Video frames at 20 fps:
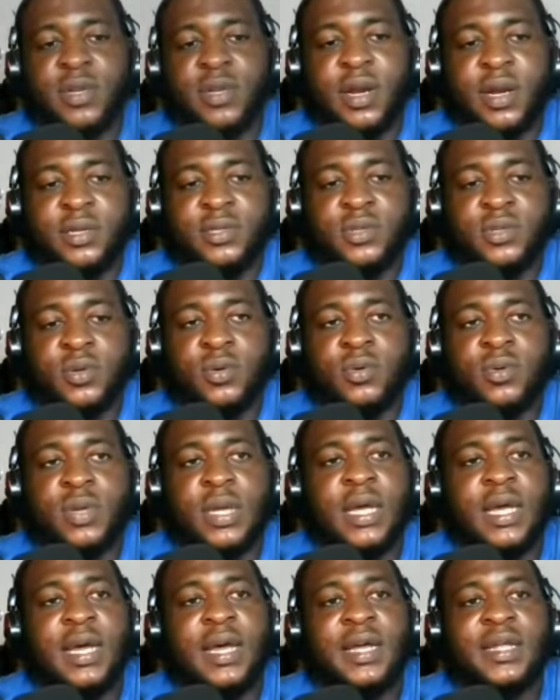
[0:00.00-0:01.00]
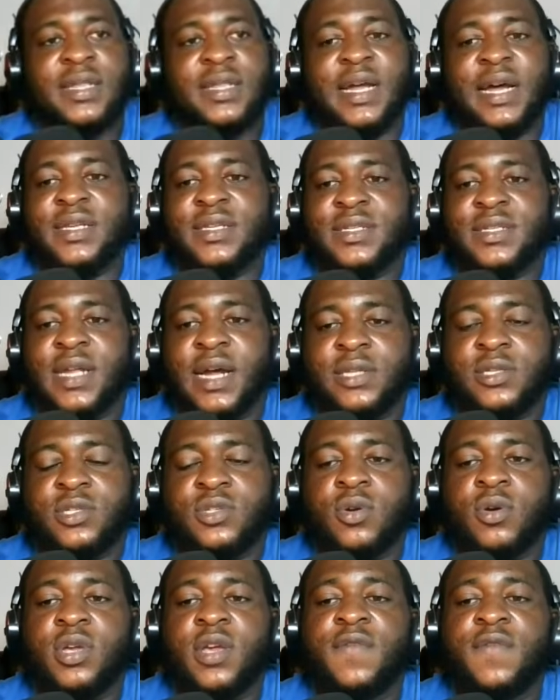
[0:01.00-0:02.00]
So that is that. So
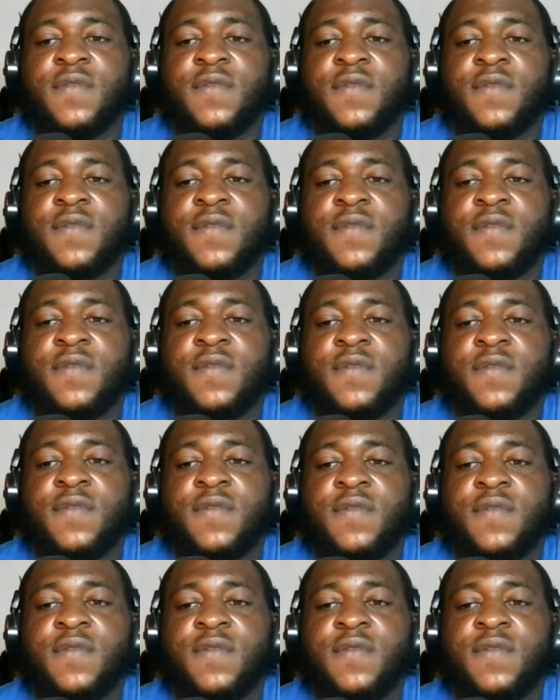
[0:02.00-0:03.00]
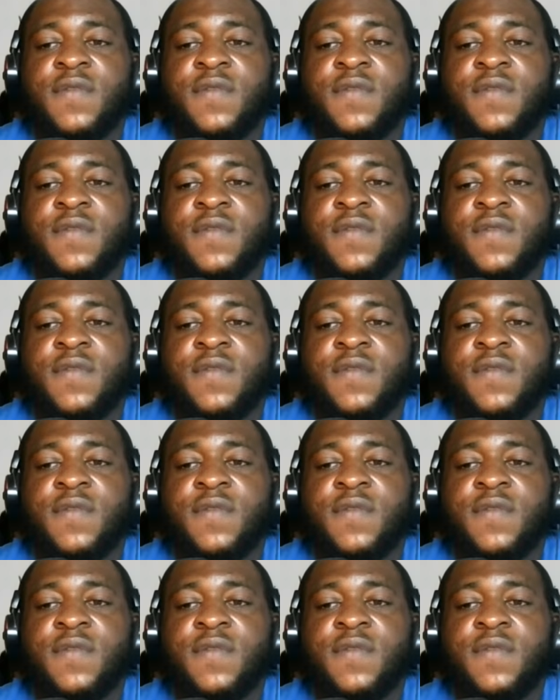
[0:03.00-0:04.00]
if you've not gotten that,
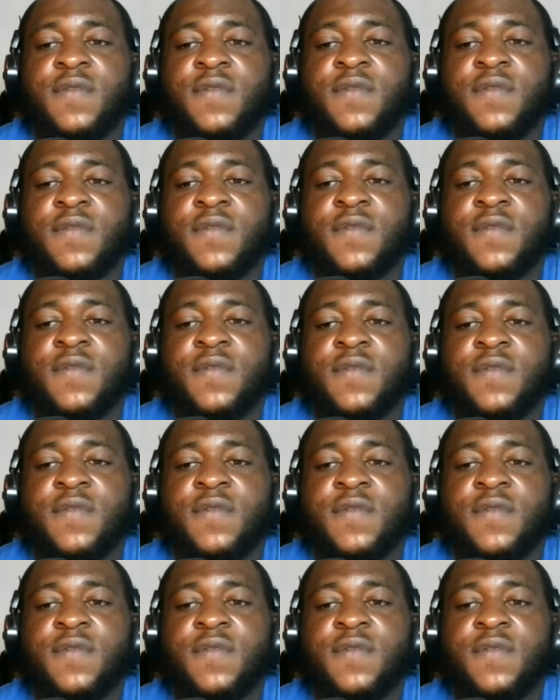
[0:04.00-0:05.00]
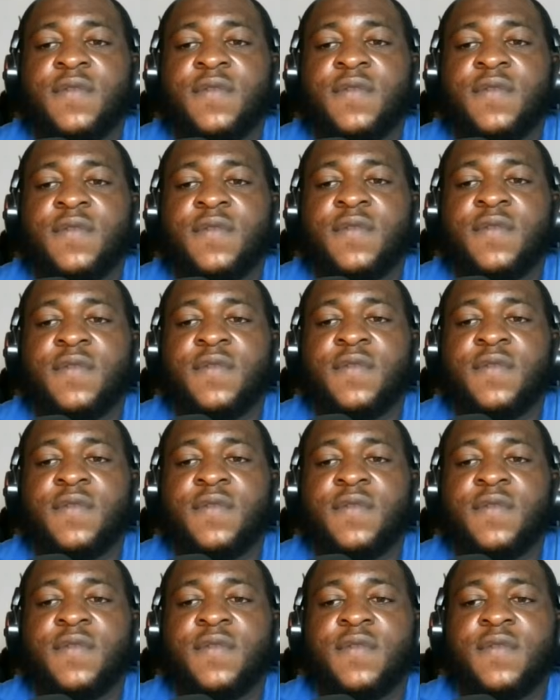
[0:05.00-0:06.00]
if you've not gotten any of my products,
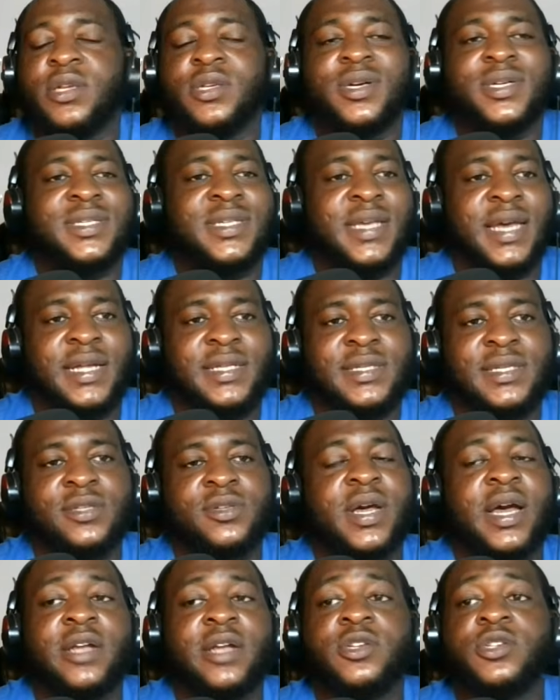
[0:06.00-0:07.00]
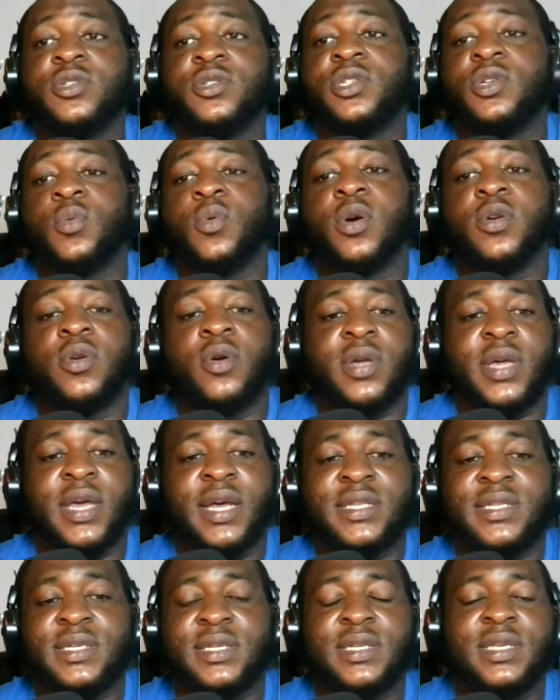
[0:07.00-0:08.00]
you can just get it. You can choose the one you're getting.